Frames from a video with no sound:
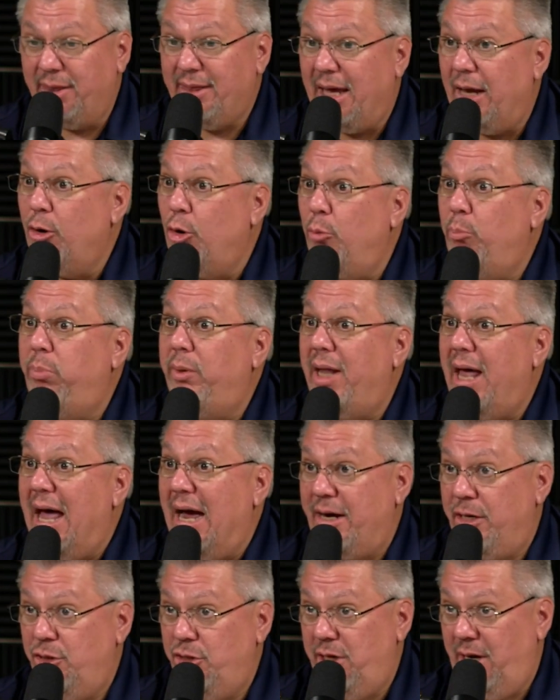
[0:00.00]
That whole
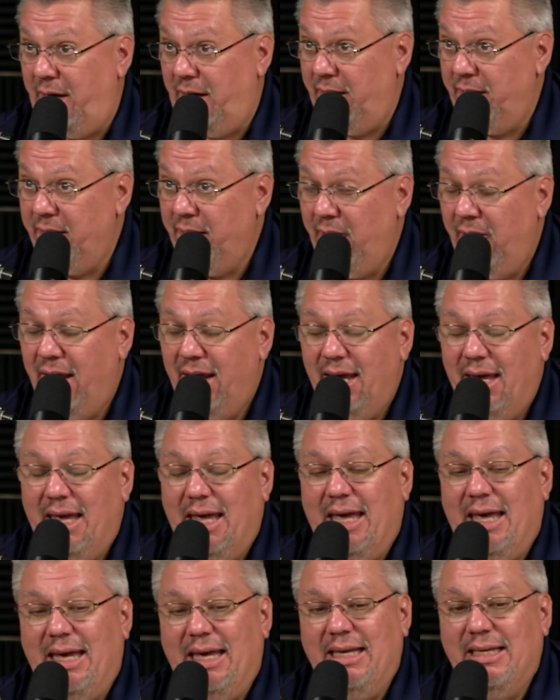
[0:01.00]
blockchain,
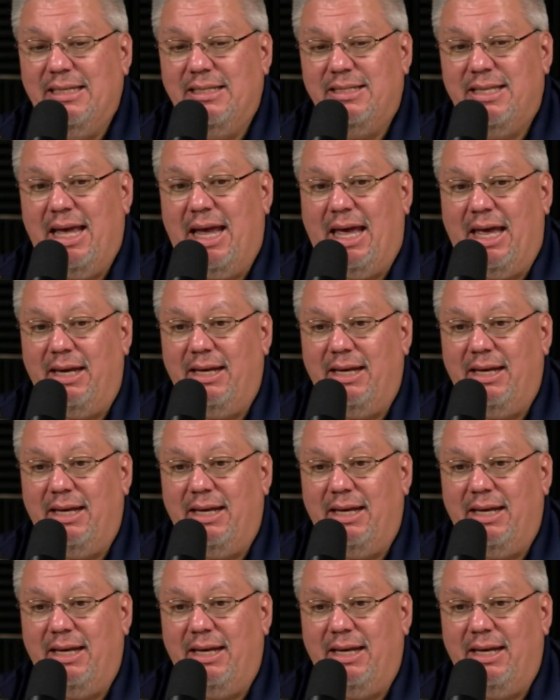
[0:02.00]
is that